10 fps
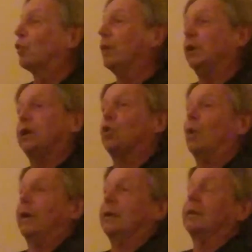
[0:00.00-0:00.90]
really
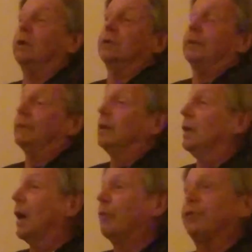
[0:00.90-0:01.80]
quick and killed it.
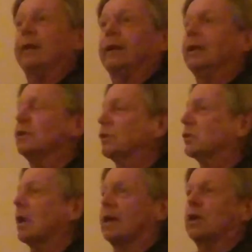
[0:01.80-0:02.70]
I'm thinking this
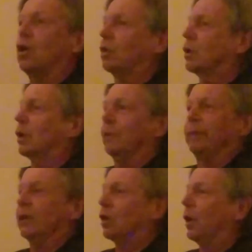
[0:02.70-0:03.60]
is not going. Could it be good?